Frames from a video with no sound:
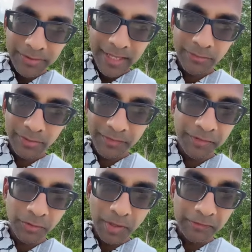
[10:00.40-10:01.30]
They thought the
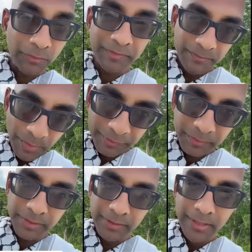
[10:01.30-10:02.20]
situation was
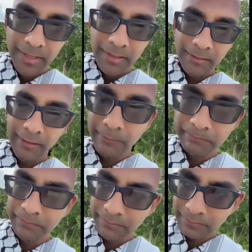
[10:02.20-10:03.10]
impossible.
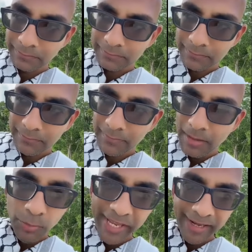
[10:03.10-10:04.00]
Um,
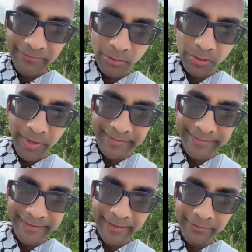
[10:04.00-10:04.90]
Bukele found a way to,
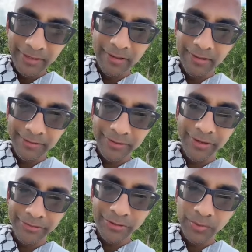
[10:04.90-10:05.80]
to,
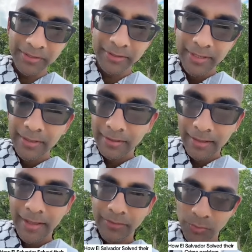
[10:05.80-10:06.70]
to, to, do it.
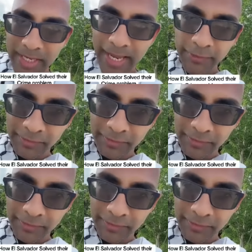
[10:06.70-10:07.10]
And we here in